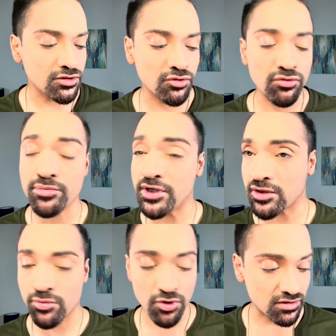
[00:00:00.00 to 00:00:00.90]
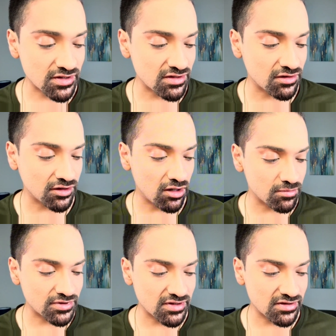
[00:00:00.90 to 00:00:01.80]
you repeat the process on the
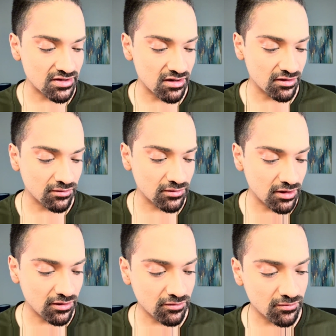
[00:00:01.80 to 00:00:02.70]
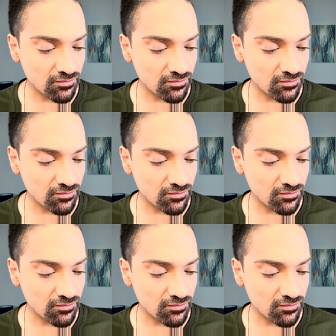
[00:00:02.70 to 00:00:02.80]
opposite side, okay?